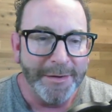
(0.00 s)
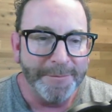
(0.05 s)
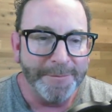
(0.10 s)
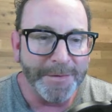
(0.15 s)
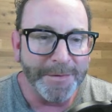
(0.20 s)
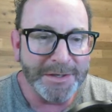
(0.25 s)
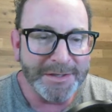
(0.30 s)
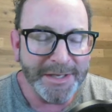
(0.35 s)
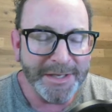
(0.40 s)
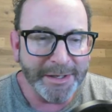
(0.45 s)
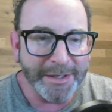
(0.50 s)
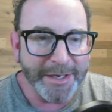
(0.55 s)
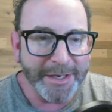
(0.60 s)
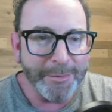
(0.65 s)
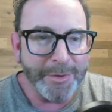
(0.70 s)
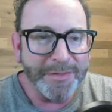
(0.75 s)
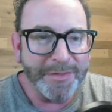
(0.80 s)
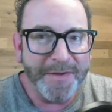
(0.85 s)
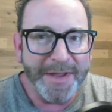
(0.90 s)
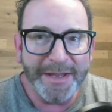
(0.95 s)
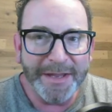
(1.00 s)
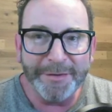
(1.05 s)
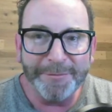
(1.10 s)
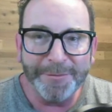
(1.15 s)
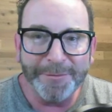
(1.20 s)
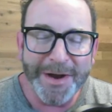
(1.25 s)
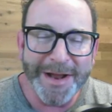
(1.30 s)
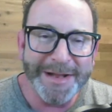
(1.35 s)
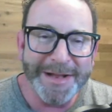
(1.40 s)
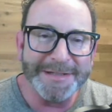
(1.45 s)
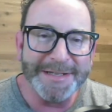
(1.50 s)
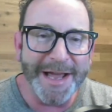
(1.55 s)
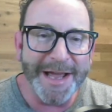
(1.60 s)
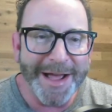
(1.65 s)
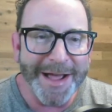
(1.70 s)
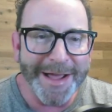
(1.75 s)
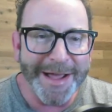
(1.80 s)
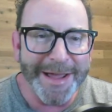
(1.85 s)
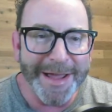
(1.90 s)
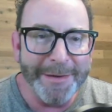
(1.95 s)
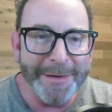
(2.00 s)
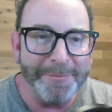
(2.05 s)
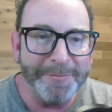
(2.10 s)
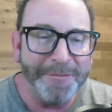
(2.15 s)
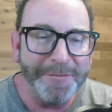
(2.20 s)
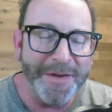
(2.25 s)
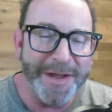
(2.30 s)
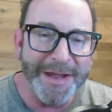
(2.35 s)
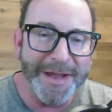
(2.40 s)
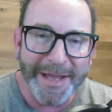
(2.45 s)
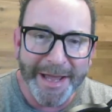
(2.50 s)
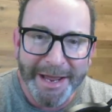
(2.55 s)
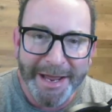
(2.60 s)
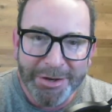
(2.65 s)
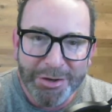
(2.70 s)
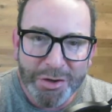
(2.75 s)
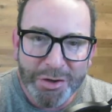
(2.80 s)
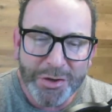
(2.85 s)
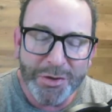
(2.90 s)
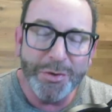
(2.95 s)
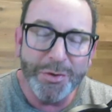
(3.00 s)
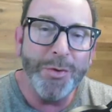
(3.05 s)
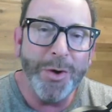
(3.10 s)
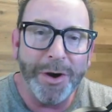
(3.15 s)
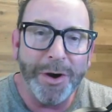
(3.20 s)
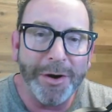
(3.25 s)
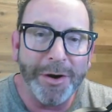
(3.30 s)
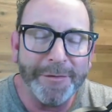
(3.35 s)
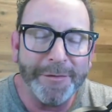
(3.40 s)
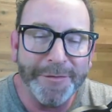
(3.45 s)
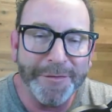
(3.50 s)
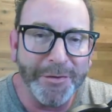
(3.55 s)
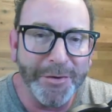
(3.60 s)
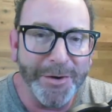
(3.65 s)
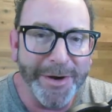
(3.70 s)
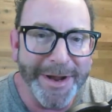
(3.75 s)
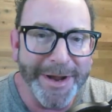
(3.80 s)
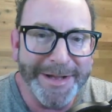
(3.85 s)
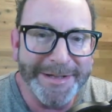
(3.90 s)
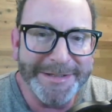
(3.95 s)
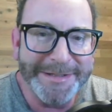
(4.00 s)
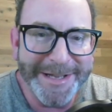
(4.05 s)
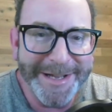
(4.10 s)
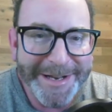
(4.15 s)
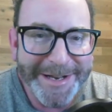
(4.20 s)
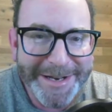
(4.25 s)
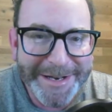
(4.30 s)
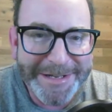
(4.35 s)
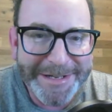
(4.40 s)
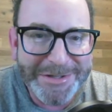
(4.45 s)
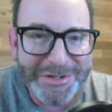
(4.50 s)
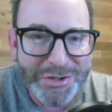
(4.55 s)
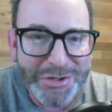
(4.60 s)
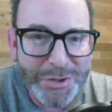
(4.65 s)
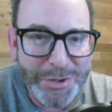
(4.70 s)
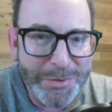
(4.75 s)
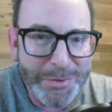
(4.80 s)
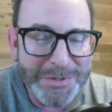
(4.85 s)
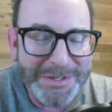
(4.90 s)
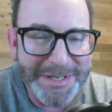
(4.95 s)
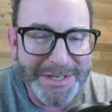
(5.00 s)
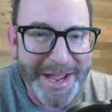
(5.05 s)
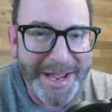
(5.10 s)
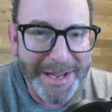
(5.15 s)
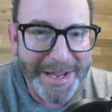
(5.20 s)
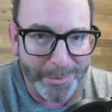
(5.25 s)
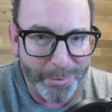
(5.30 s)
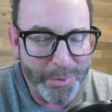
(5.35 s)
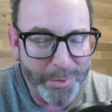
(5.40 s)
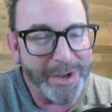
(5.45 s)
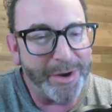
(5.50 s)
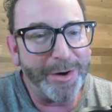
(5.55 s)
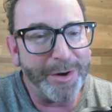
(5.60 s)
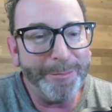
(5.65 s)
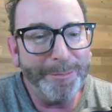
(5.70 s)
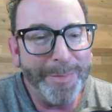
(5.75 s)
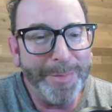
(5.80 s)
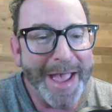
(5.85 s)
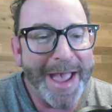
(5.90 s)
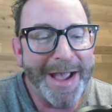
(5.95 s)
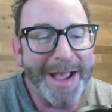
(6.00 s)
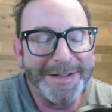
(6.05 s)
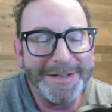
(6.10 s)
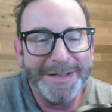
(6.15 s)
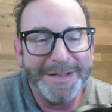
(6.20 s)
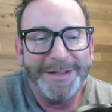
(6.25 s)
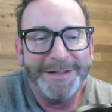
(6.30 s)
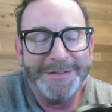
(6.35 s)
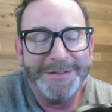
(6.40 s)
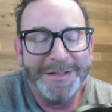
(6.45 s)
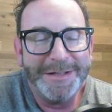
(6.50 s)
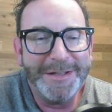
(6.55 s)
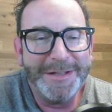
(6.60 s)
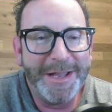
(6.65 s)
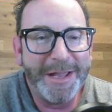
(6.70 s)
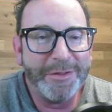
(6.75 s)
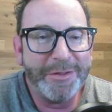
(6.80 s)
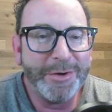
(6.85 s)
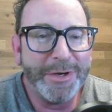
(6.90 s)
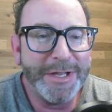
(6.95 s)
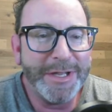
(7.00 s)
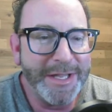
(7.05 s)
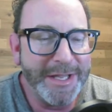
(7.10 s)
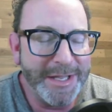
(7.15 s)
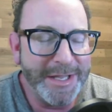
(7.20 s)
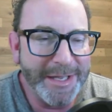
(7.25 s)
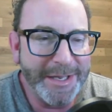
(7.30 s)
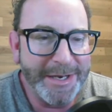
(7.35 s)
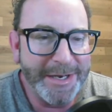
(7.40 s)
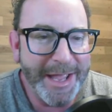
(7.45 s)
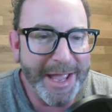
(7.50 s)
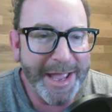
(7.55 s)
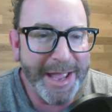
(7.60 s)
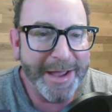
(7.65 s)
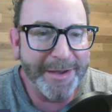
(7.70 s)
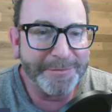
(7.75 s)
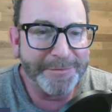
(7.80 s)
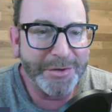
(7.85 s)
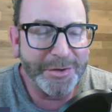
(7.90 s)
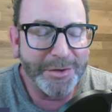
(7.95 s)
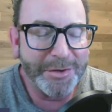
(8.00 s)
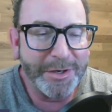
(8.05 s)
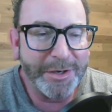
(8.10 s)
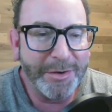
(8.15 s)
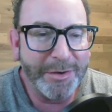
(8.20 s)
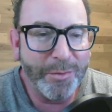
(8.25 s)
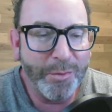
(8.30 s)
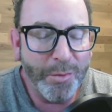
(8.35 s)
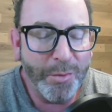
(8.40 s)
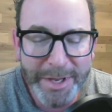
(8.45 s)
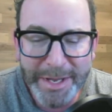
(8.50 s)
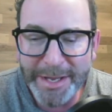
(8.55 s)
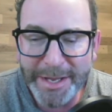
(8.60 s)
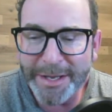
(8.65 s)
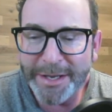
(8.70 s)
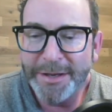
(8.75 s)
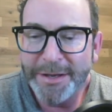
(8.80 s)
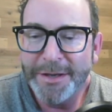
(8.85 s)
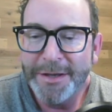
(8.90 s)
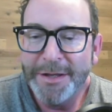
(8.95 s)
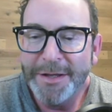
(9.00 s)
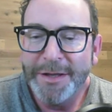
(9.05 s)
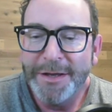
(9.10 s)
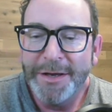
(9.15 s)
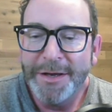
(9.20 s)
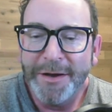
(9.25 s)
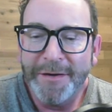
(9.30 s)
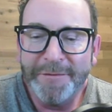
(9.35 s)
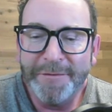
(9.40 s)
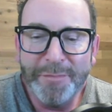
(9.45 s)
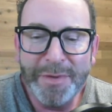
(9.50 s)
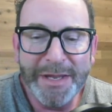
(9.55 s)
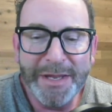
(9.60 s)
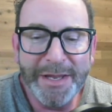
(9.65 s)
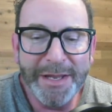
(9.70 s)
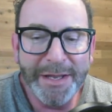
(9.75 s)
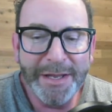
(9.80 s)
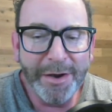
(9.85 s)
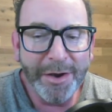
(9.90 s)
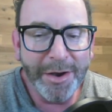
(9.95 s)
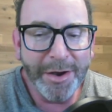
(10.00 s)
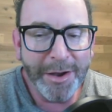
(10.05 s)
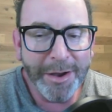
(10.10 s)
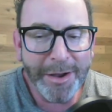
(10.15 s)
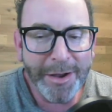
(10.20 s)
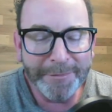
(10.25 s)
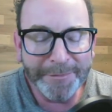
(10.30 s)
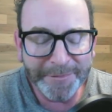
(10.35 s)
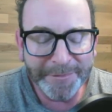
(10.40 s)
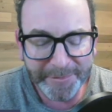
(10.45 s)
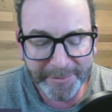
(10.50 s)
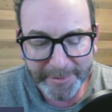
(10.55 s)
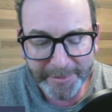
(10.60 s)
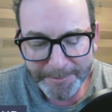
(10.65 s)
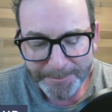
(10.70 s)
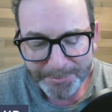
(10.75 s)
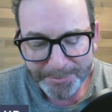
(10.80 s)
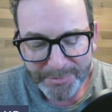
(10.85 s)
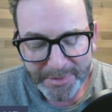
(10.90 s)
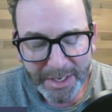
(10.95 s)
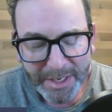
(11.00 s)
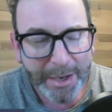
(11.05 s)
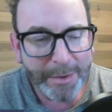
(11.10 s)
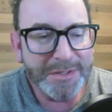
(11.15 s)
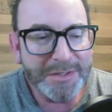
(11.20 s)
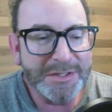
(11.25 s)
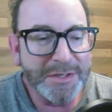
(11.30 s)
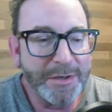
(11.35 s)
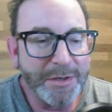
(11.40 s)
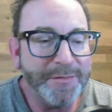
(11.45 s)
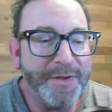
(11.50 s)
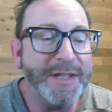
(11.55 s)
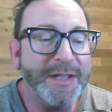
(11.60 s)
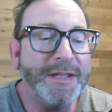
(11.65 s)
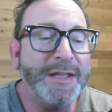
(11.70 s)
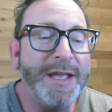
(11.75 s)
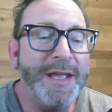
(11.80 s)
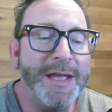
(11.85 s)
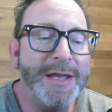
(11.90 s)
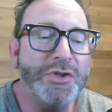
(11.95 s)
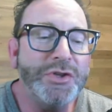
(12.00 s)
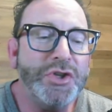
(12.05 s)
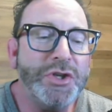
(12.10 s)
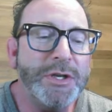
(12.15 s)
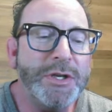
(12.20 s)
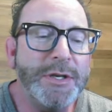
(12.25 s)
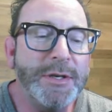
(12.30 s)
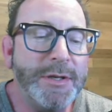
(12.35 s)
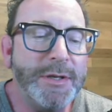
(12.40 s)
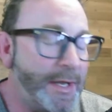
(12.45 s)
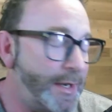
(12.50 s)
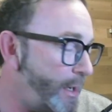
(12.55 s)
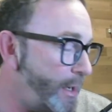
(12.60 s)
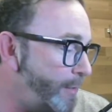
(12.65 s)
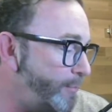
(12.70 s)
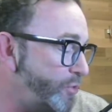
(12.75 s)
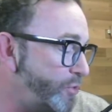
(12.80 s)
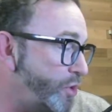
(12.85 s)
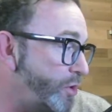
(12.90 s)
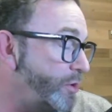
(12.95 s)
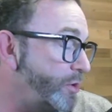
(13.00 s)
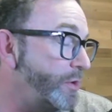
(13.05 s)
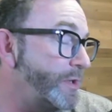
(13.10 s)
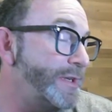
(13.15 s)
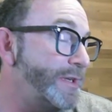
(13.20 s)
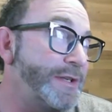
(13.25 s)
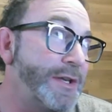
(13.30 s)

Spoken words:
Fertility with Fink and Friends. I am Fink, and you are friends. And it is Tuesday, and we are back together again after a week of being off. I was on vacation, and I'm sure you can